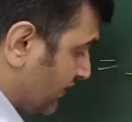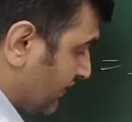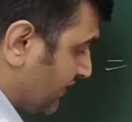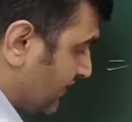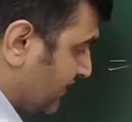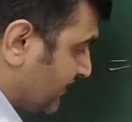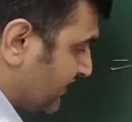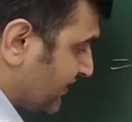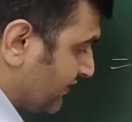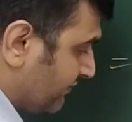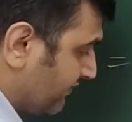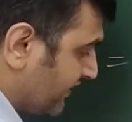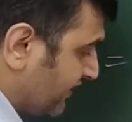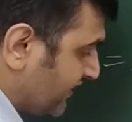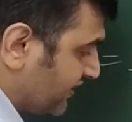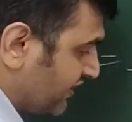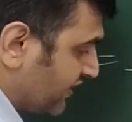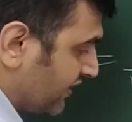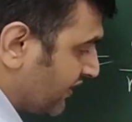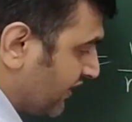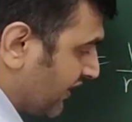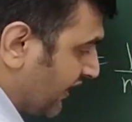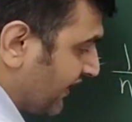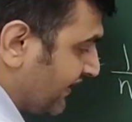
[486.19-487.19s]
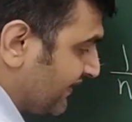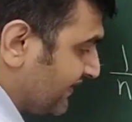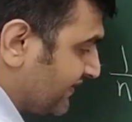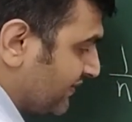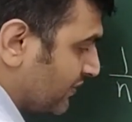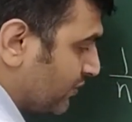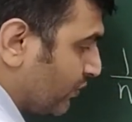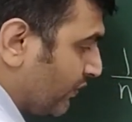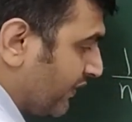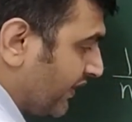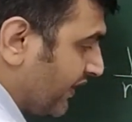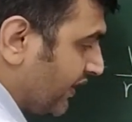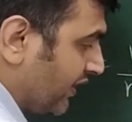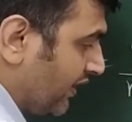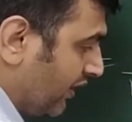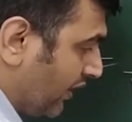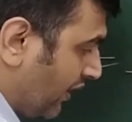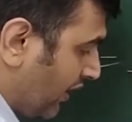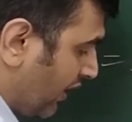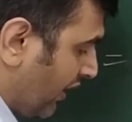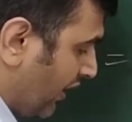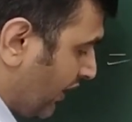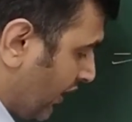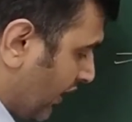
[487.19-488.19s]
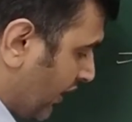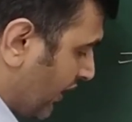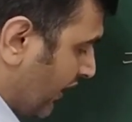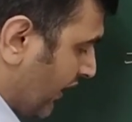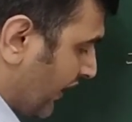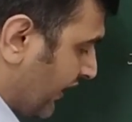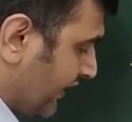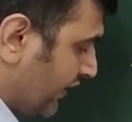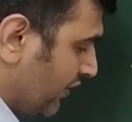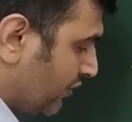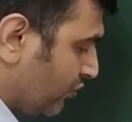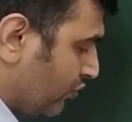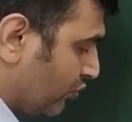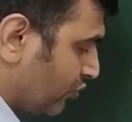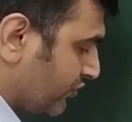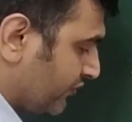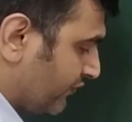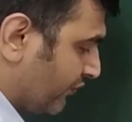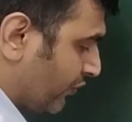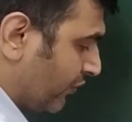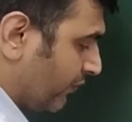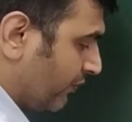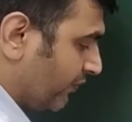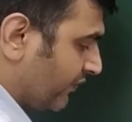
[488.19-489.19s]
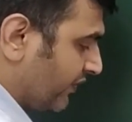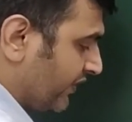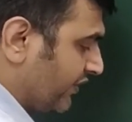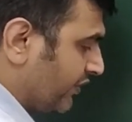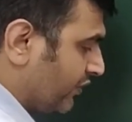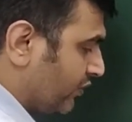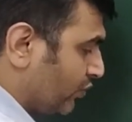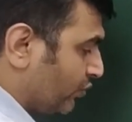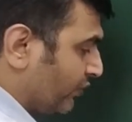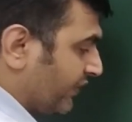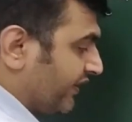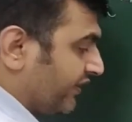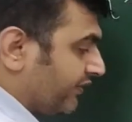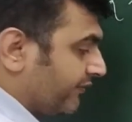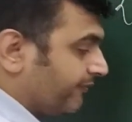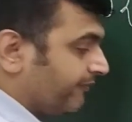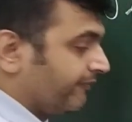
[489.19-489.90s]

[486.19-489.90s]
Summation I square, I goes from 1 to n.